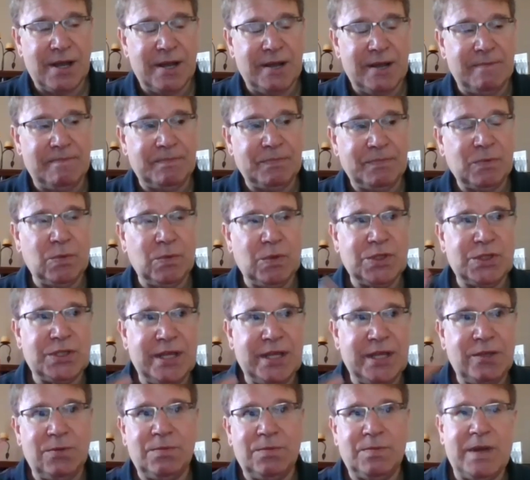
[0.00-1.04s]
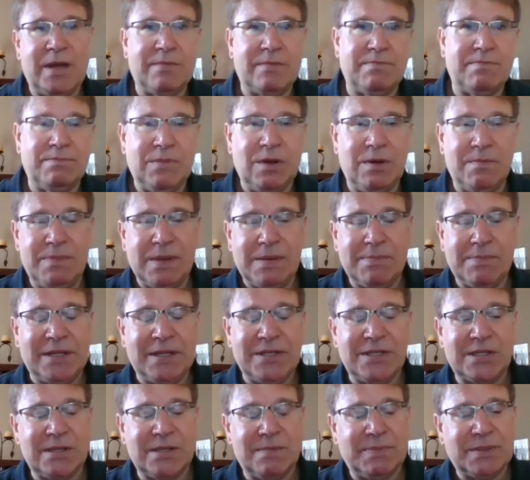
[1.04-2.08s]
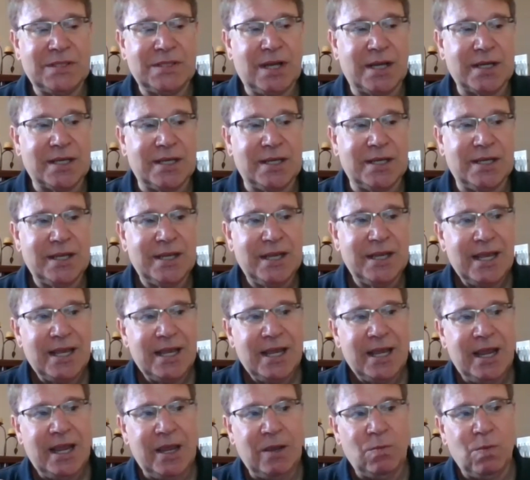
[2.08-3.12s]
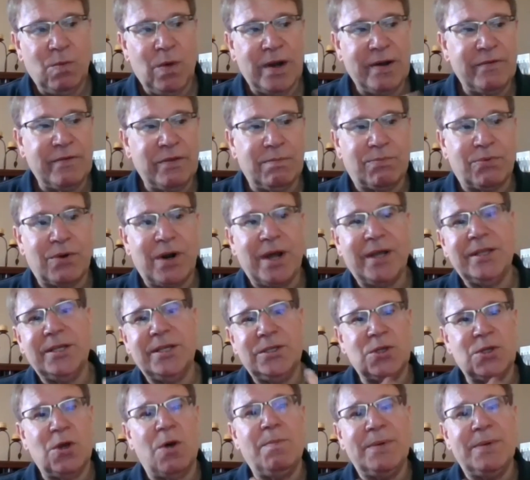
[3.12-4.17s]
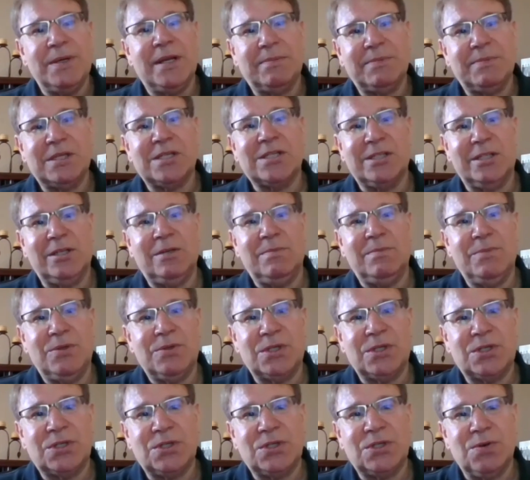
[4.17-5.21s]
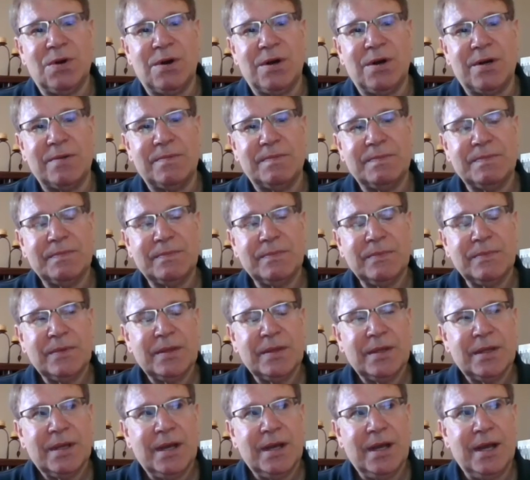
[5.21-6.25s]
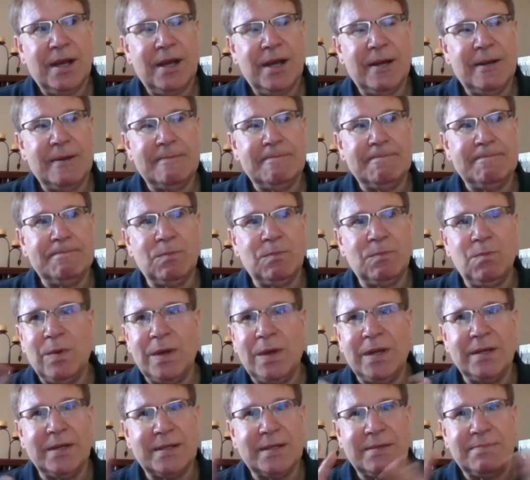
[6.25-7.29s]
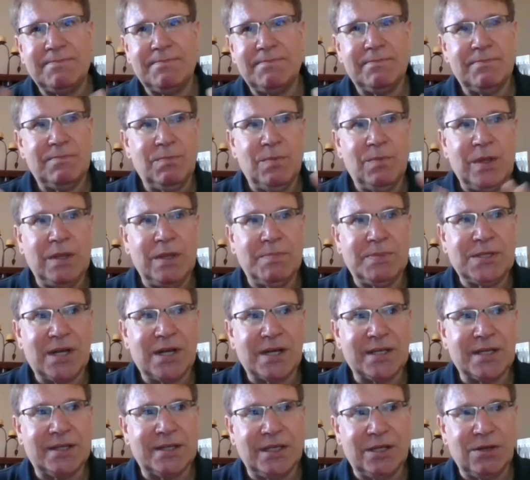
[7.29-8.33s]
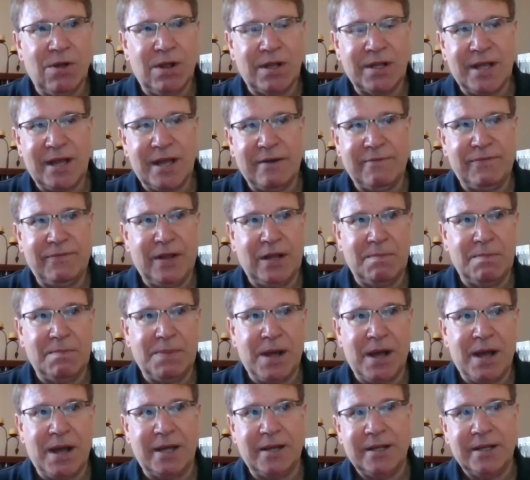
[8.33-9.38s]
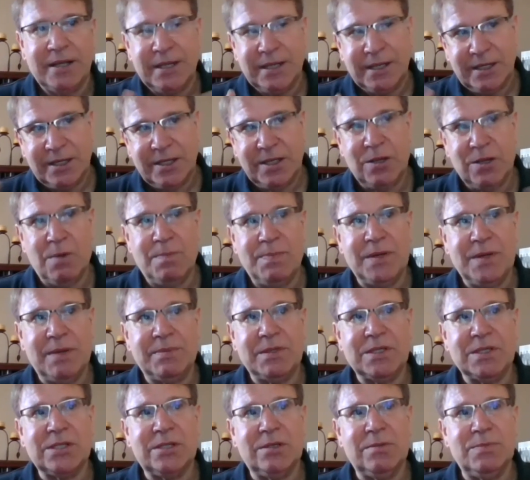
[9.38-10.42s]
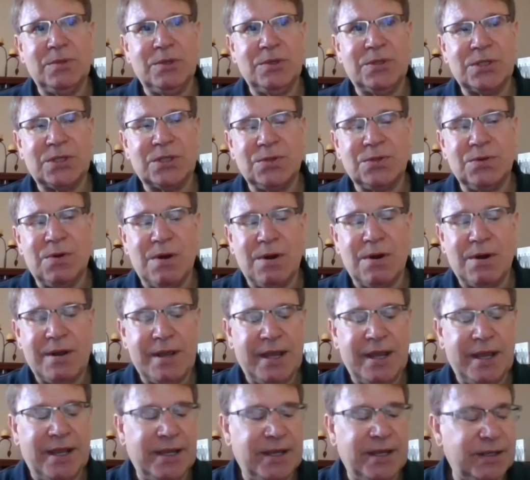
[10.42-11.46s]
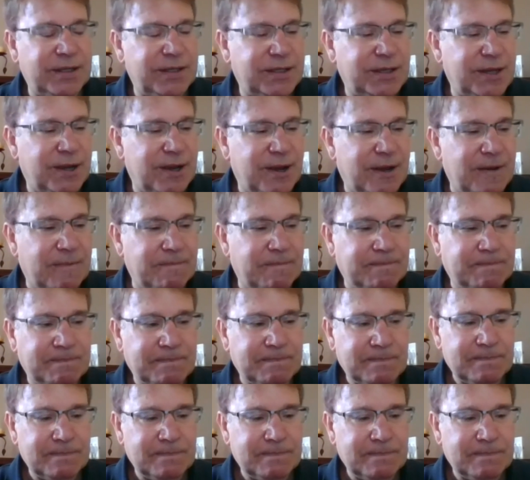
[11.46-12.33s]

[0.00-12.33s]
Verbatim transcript: um, which they had you know big places in Pawtucket. And one of the brothers opened up this little music store um, when when the Pawtucket thing all kind of fell apart. He opened up this little music store and. Um,